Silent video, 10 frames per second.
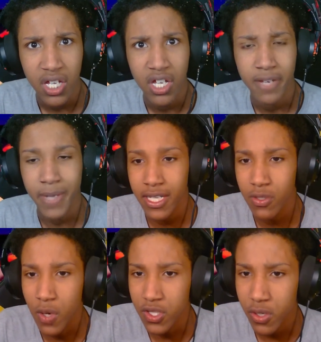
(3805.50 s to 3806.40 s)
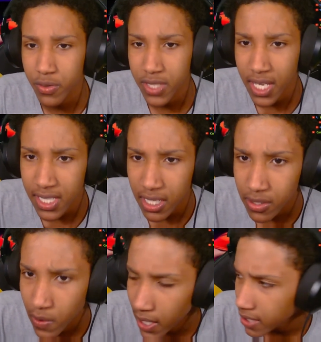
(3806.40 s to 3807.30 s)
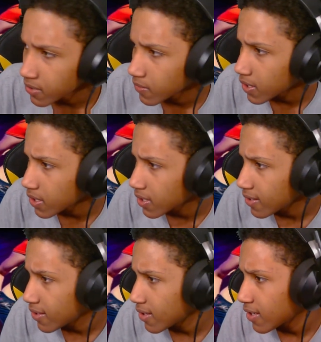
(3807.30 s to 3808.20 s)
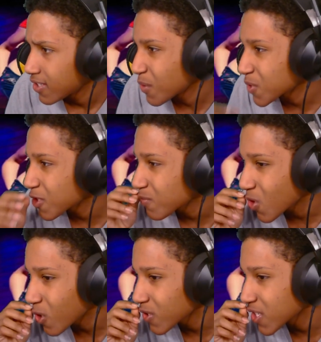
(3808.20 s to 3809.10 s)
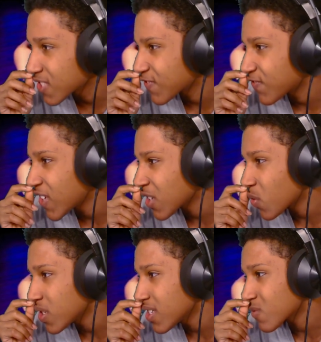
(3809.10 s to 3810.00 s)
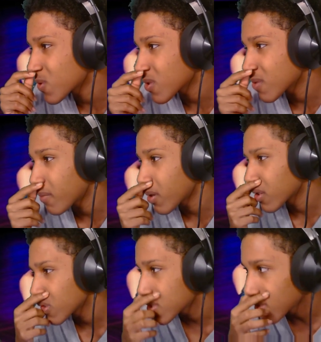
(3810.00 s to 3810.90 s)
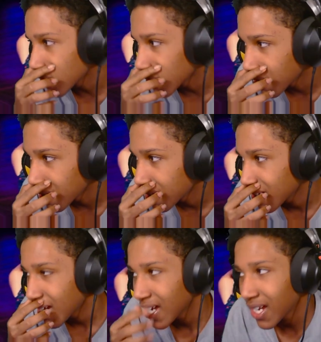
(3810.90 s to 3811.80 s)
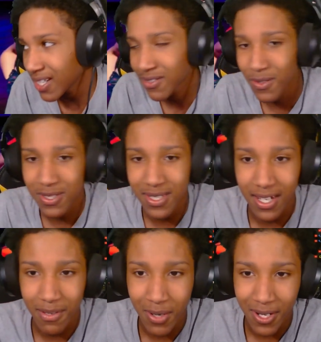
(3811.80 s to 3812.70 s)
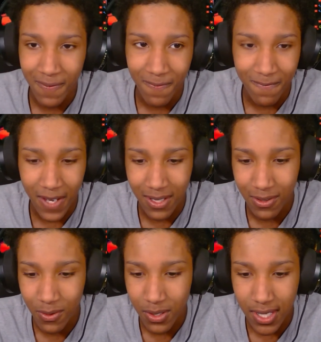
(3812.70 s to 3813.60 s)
But how you doing, Zone Tags? How you doing? Yo, what's up, Carlos Venquez? What's up, my brother? What's good? How you doing today, bro? How you doing?